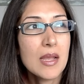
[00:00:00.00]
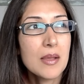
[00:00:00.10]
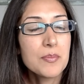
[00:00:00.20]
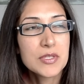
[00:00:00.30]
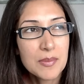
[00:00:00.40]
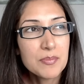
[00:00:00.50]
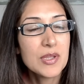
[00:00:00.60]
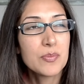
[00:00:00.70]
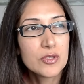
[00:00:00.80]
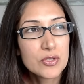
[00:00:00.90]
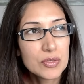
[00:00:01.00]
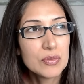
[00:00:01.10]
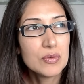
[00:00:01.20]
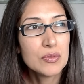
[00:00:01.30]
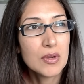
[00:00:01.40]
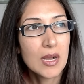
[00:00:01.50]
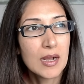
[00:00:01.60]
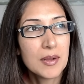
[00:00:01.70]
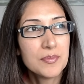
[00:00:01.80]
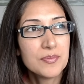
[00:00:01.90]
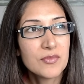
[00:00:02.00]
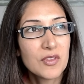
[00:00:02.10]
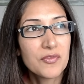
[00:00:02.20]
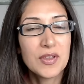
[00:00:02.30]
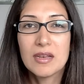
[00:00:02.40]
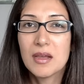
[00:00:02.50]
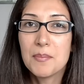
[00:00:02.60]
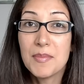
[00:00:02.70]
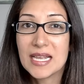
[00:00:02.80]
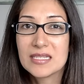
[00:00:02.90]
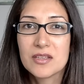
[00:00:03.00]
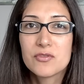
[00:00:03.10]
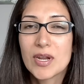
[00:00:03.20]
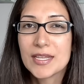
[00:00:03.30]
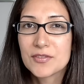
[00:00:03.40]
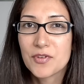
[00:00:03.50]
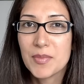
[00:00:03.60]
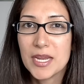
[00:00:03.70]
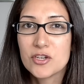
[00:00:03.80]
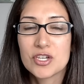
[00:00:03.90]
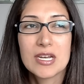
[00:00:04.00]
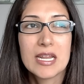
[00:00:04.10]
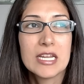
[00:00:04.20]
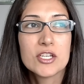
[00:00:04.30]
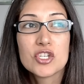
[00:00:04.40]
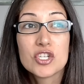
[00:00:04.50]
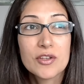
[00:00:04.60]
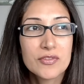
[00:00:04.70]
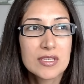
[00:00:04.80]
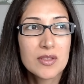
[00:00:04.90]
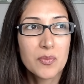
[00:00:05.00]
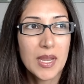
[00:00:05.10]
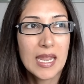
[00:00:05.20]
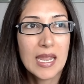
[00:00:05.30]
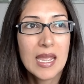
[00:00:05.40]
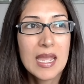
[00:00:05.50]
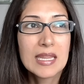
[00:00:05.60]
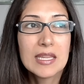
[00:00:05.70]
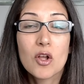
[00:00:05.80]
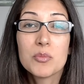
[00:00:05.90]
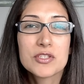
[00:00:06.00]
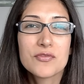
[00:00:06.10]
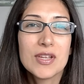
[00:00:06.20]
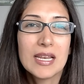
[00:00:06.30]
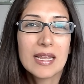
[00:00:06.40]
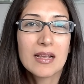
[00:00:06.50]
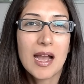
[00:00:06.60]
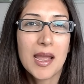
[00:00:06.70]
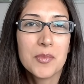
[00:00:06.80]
some people do feel a massive transformation, and it shifts the way they almost feel like I'm